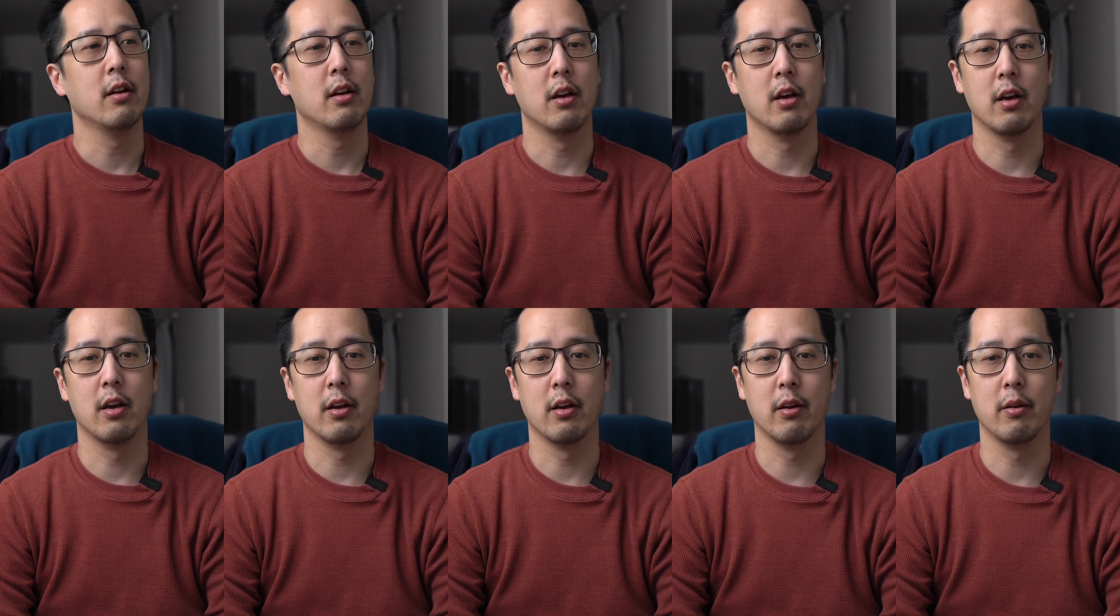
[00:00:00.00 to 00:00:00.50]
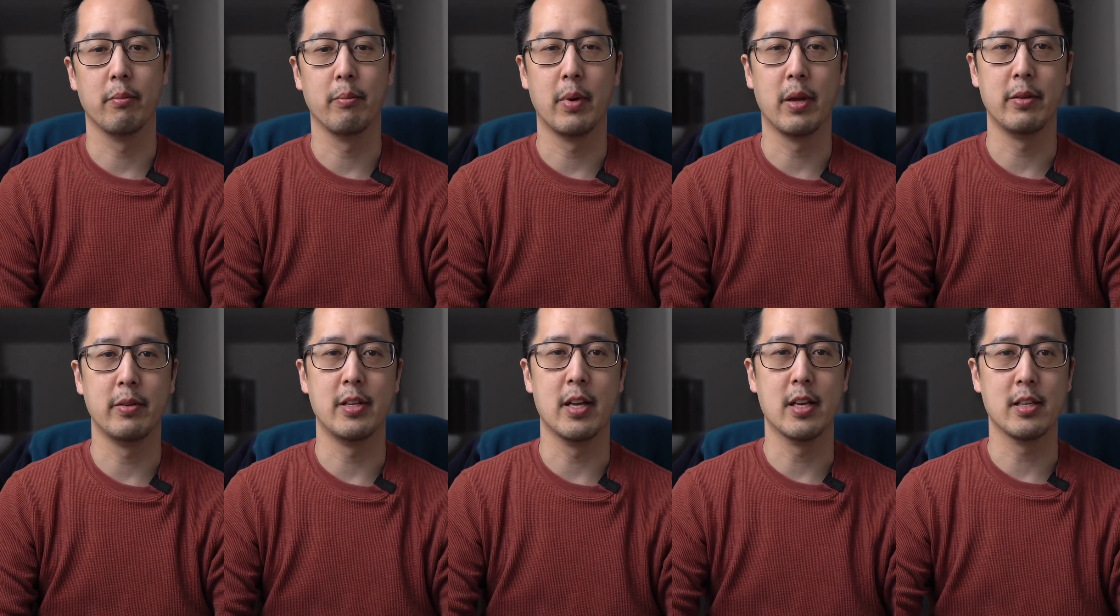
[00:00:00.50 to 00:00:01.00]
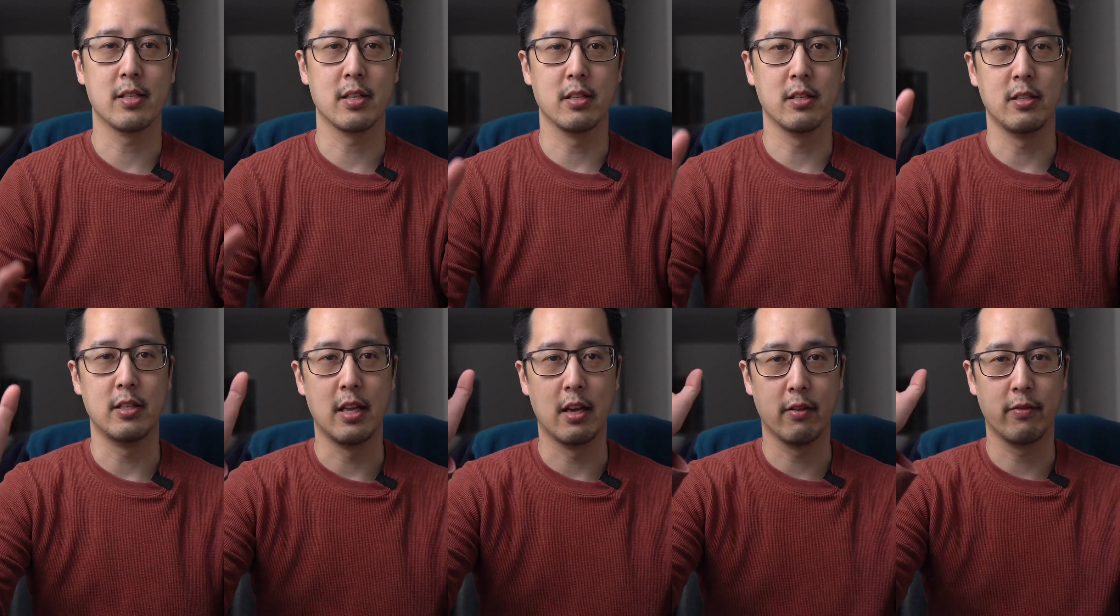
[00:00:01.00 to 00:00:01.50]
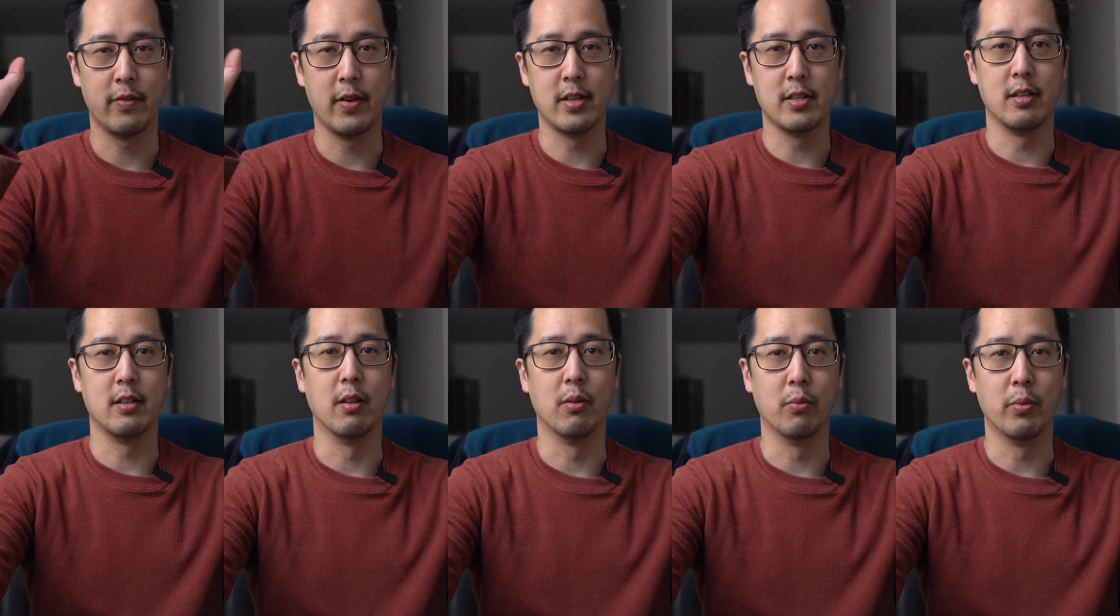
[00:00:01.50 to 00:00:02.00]
My desk is now
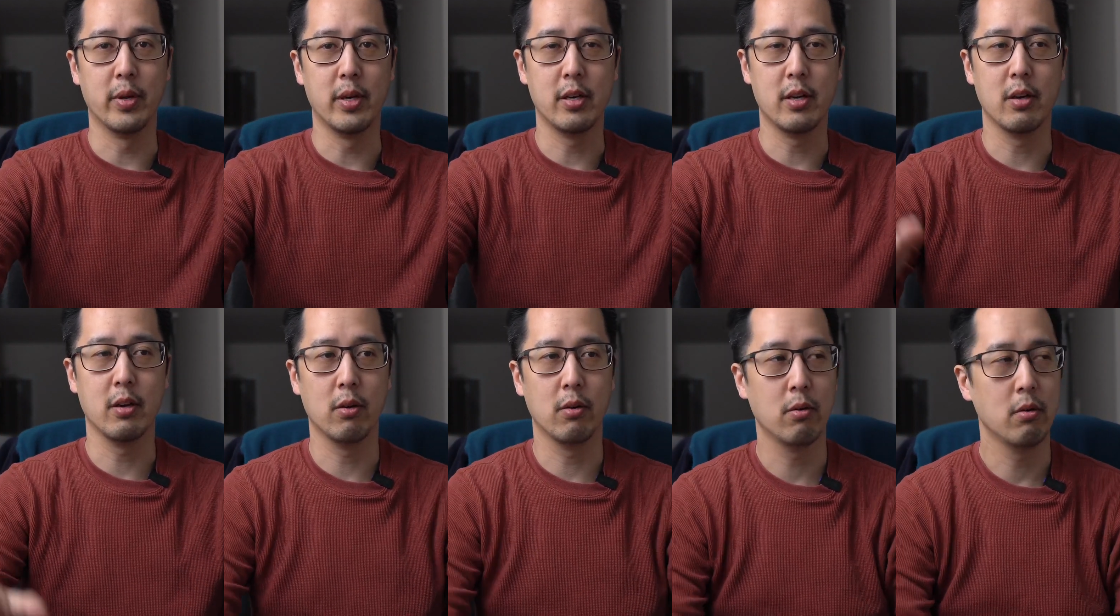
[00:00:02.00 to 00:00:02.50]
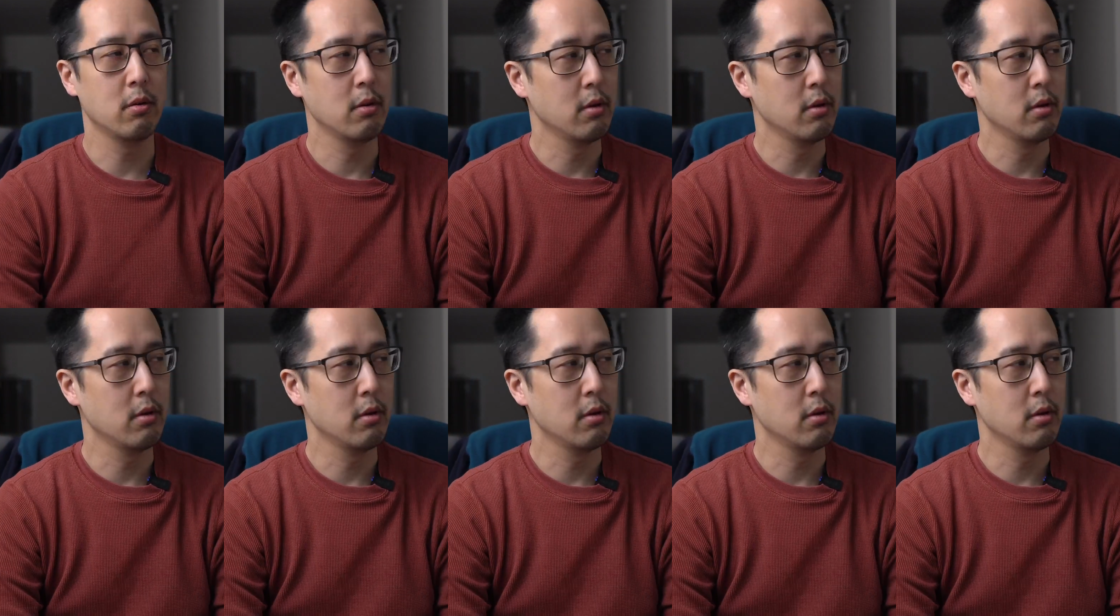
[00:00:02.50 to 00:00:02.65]
facing the window.